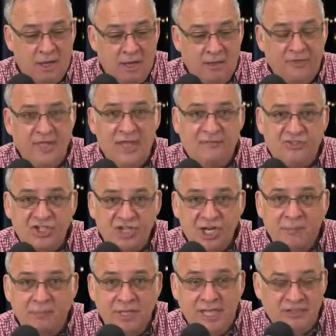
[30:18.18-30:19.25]
They have
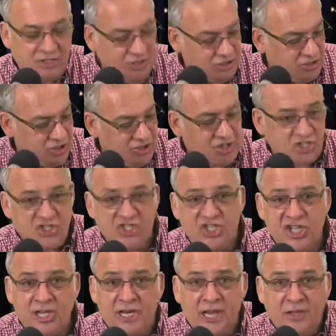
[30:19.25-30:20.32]
cheap lenses that just
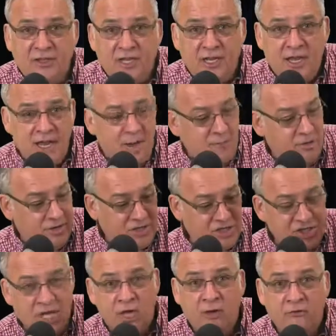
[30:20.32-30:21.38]
stick on the camera
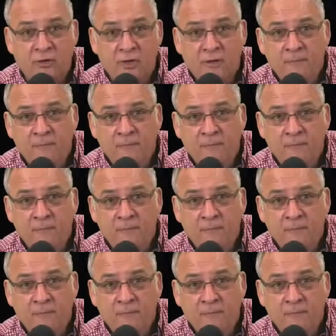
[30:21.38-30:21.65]
itself.